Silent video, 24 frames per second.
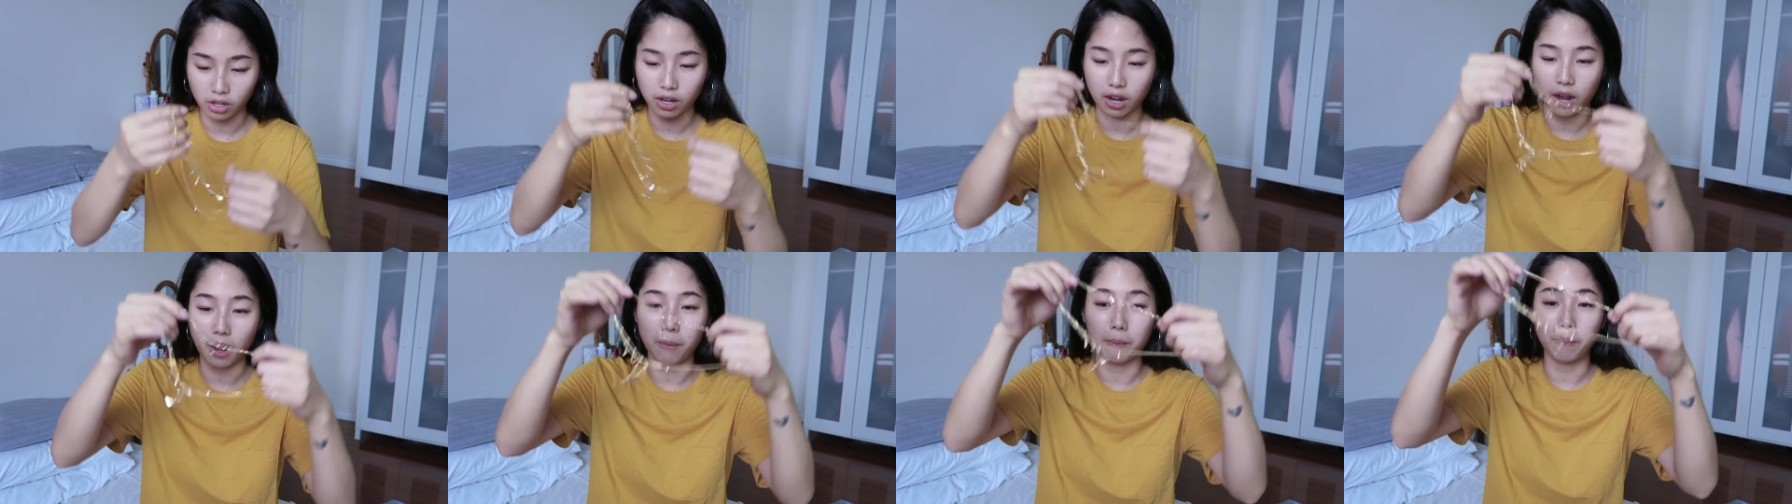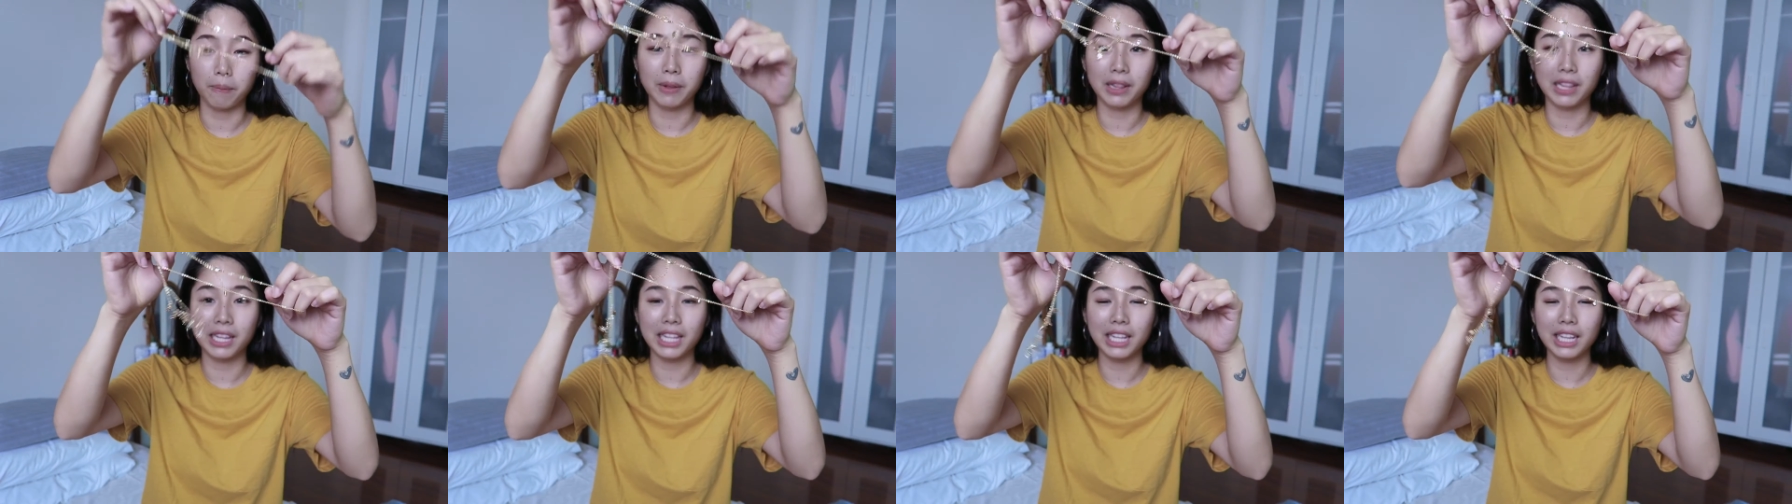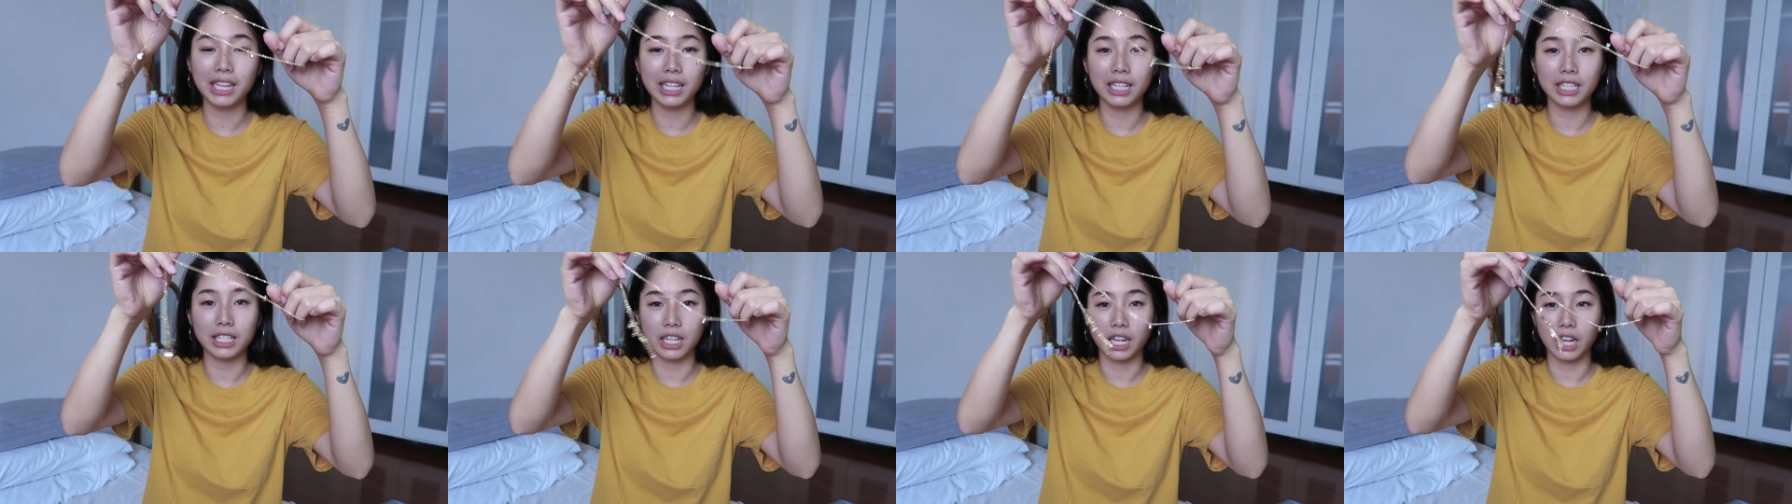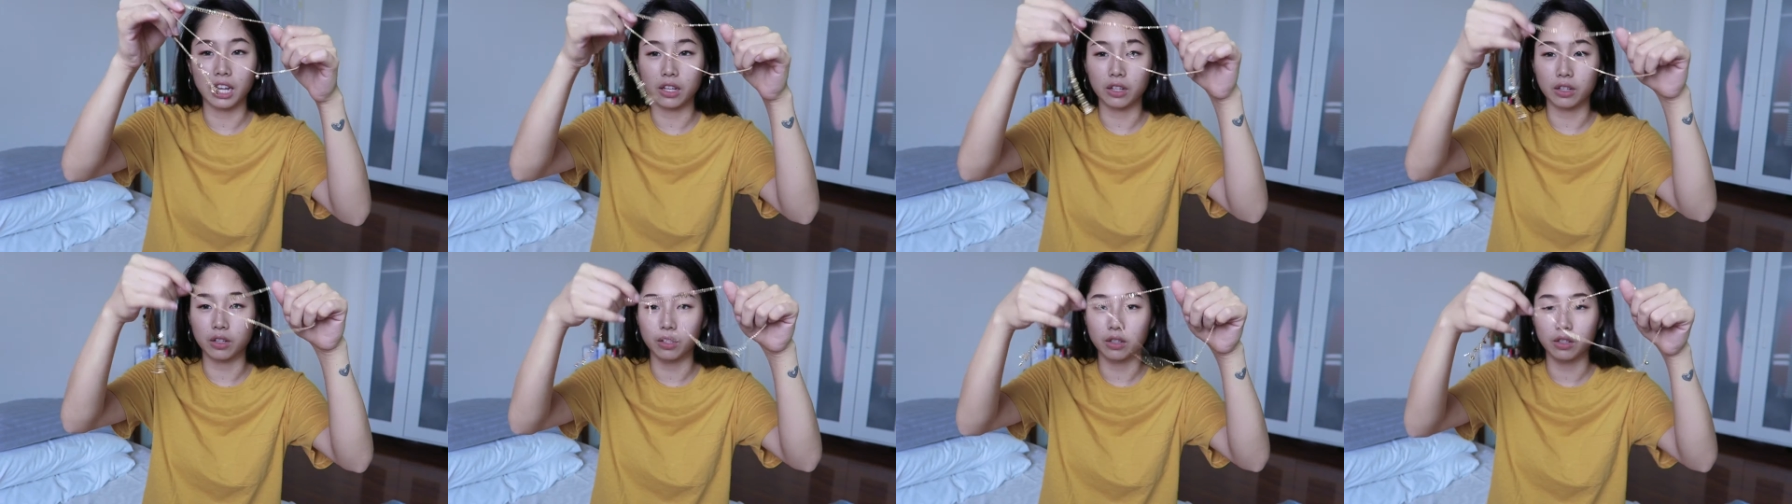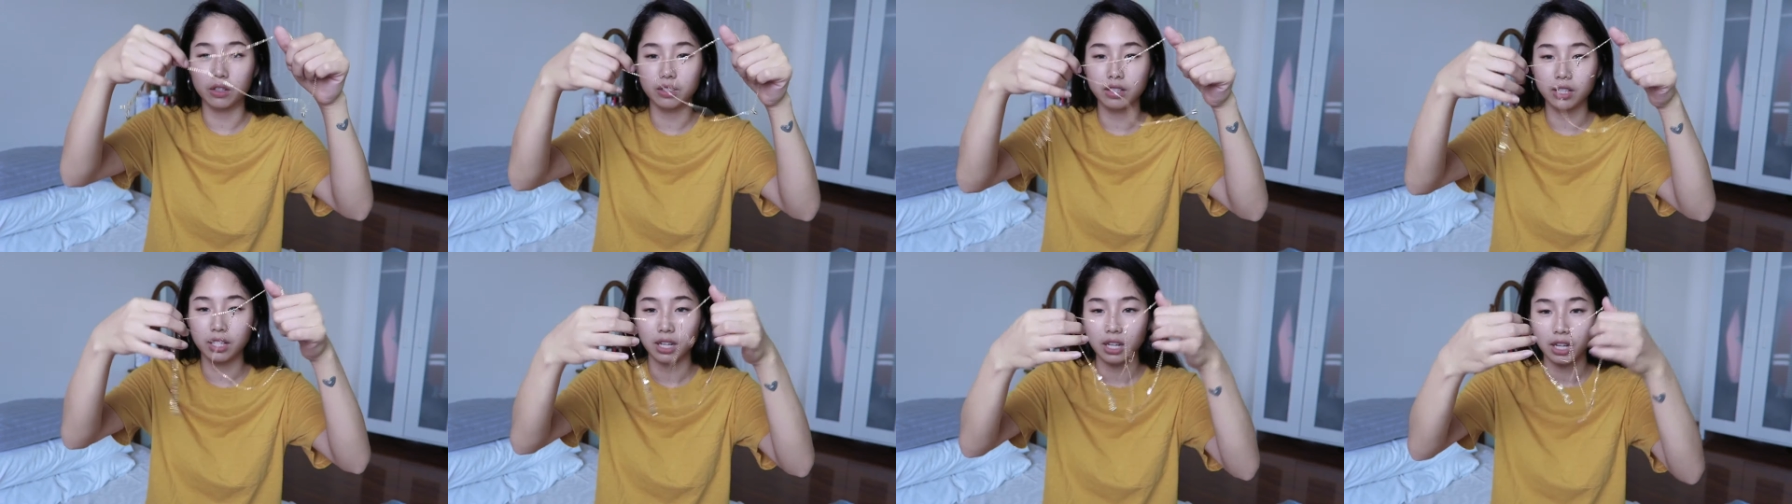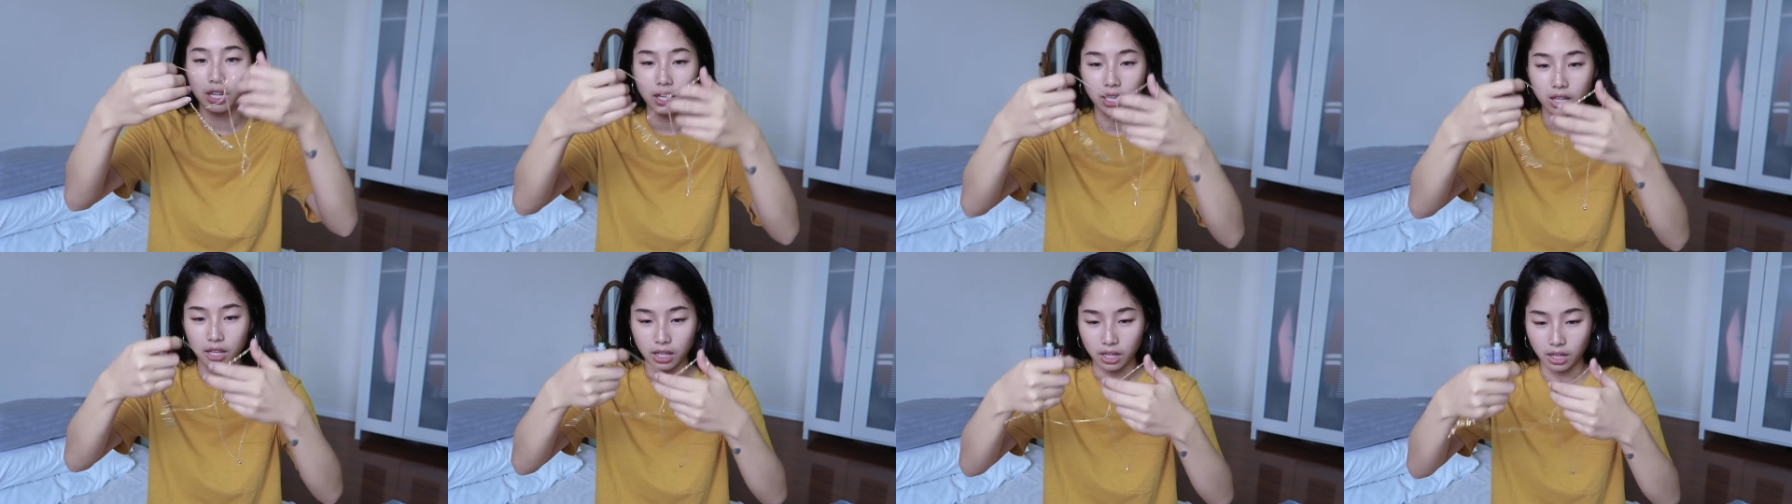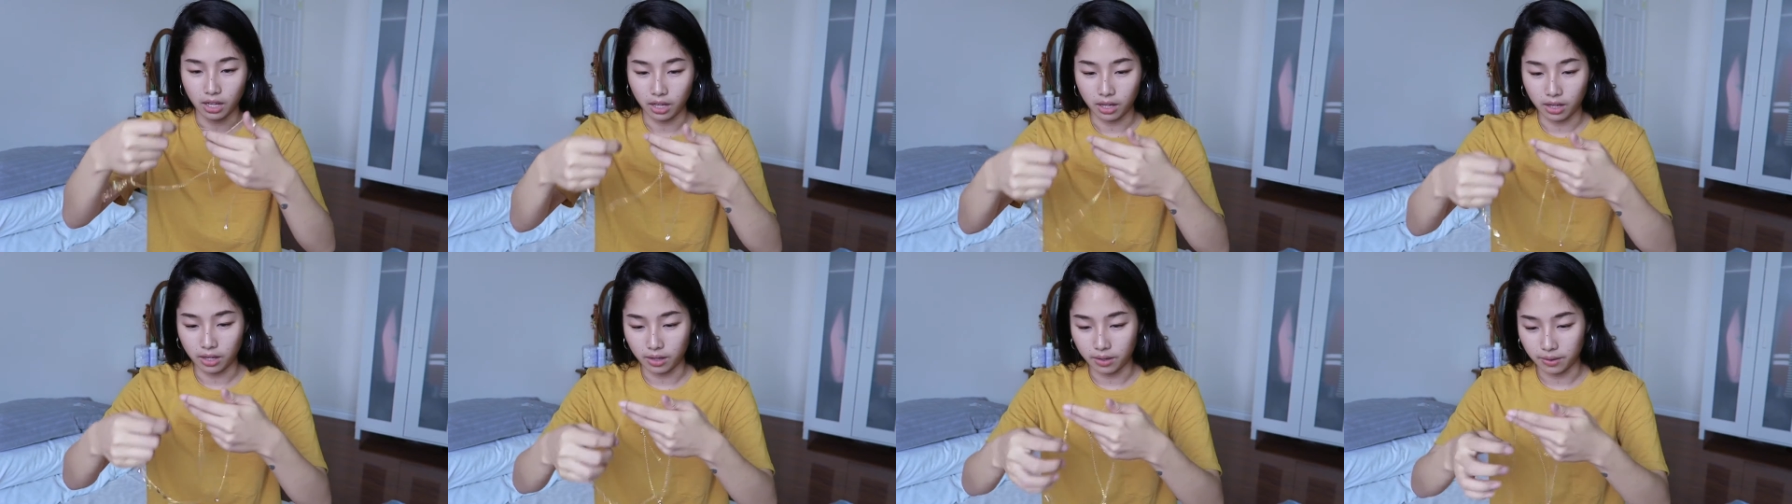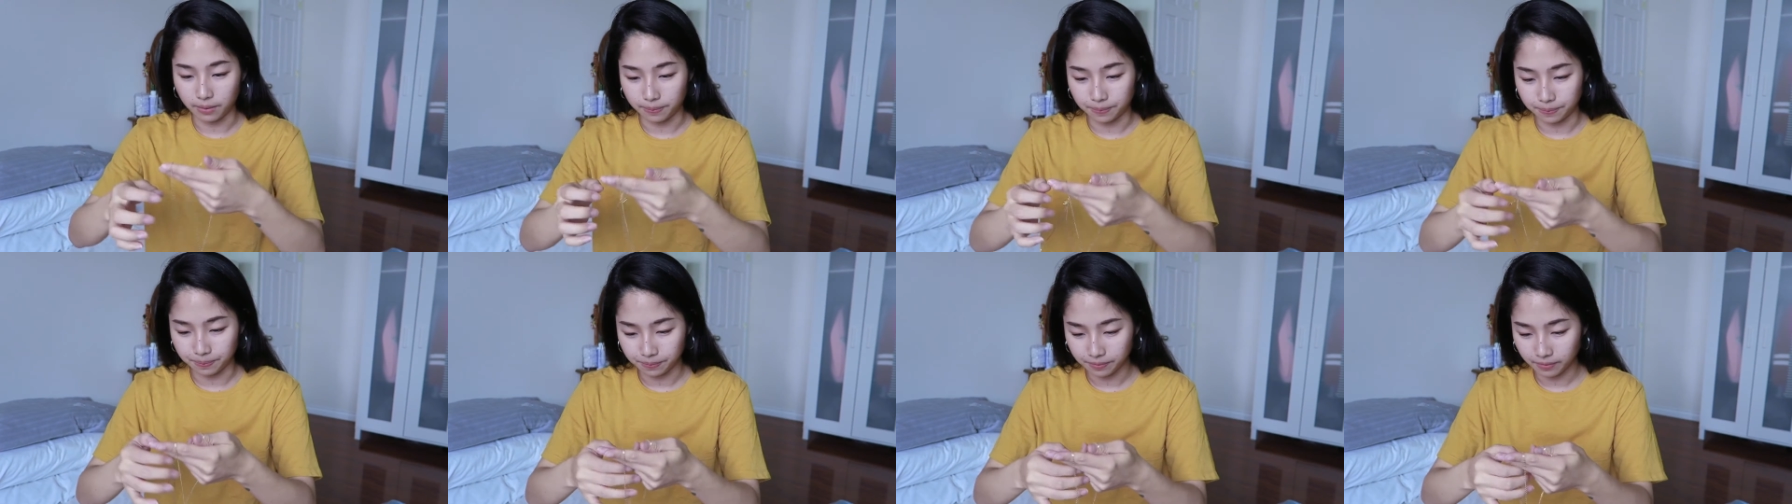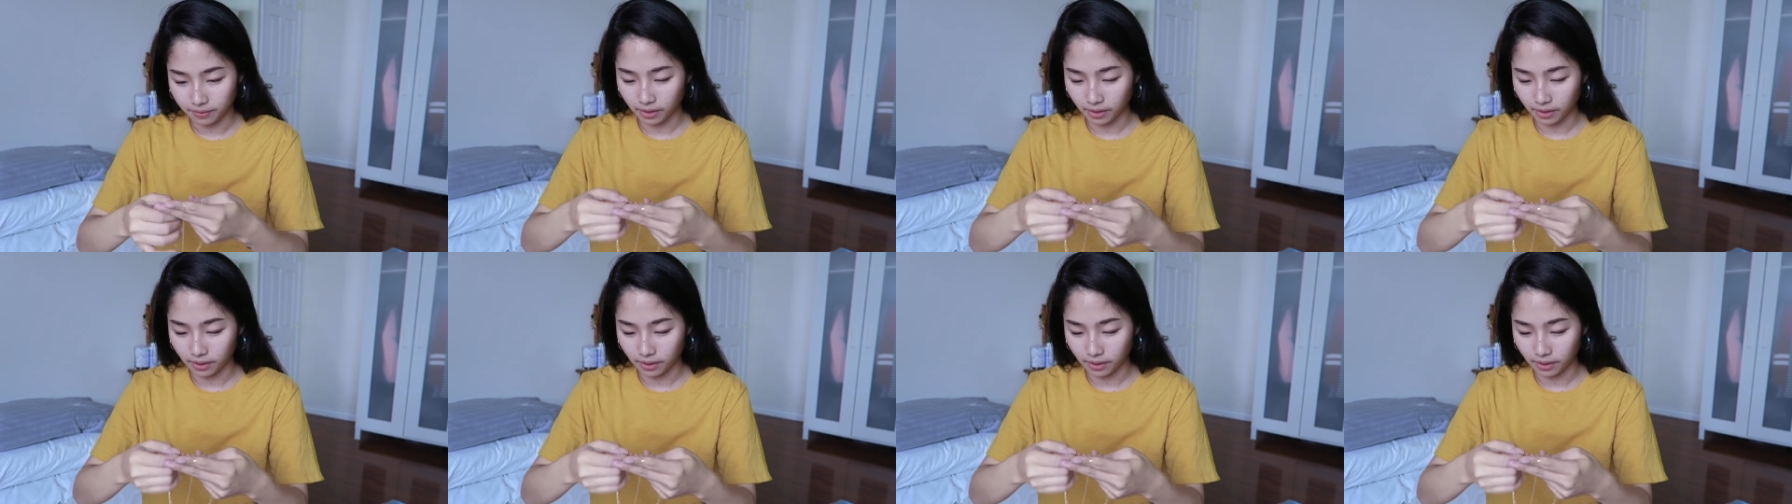completely tangled um,